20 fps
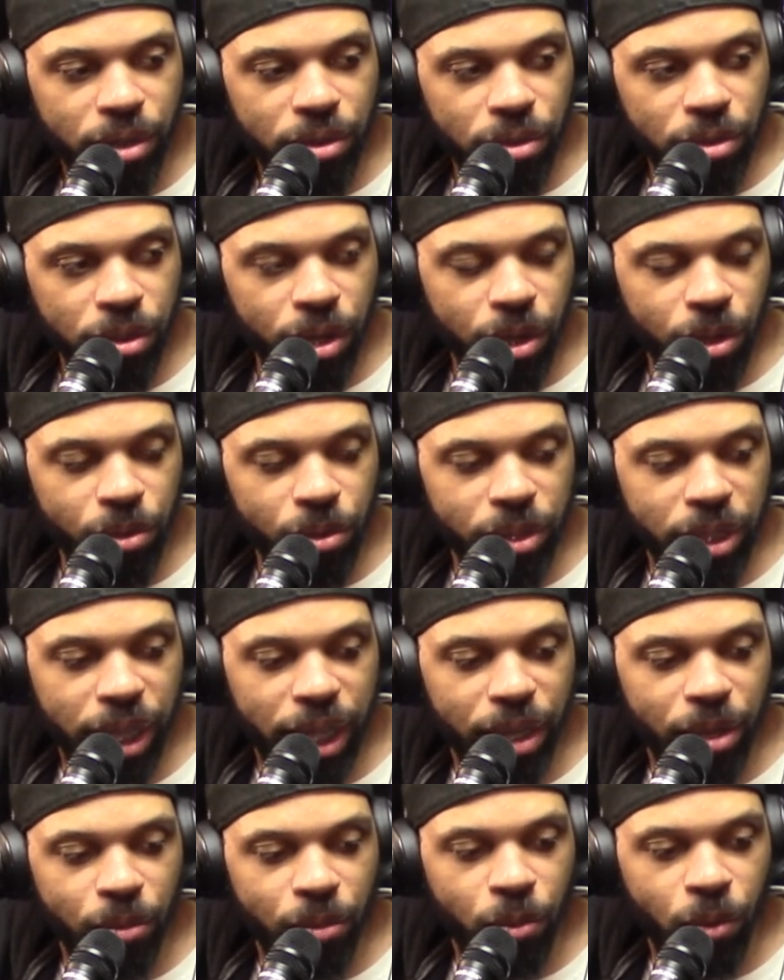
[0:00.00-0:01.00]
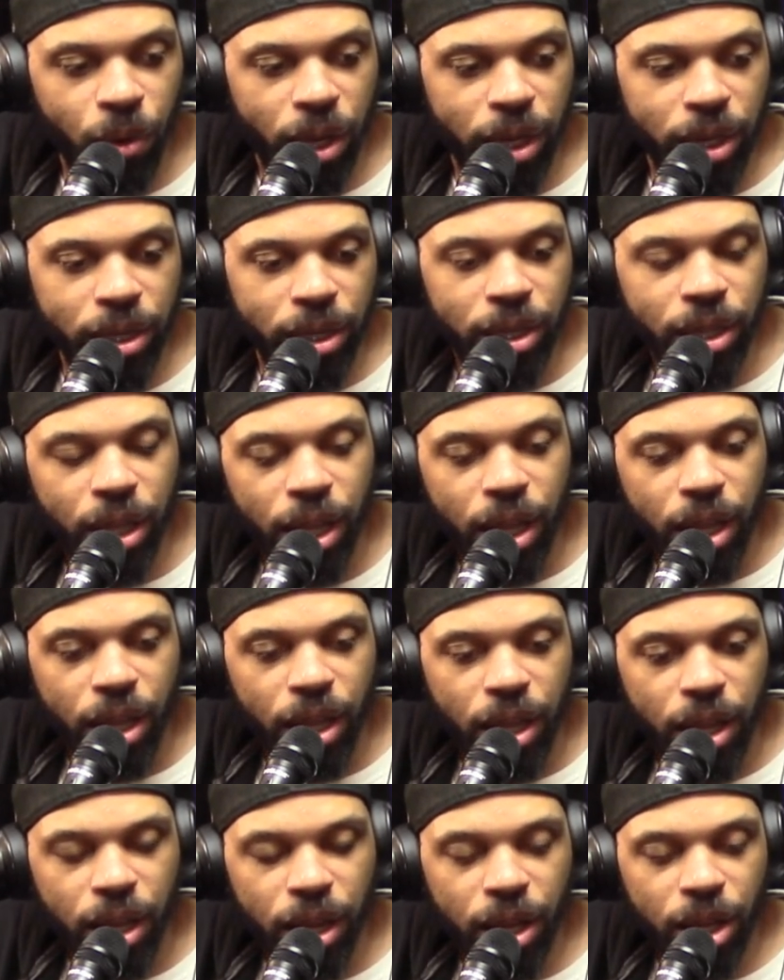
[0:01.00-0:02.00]
You know that one
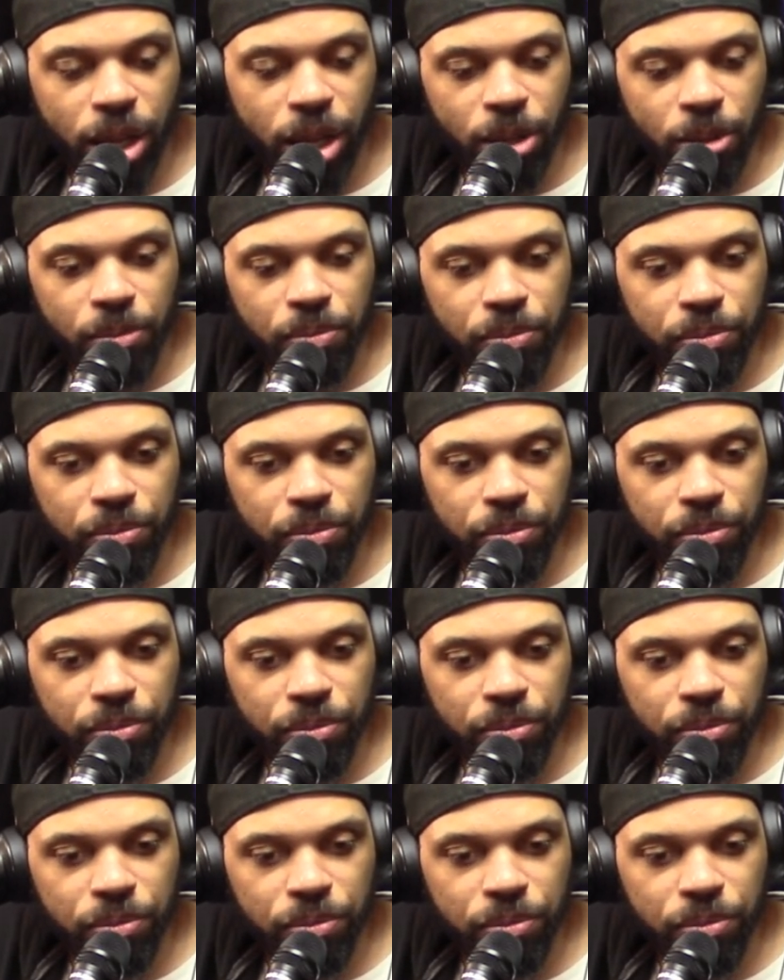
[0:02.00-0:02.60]
um,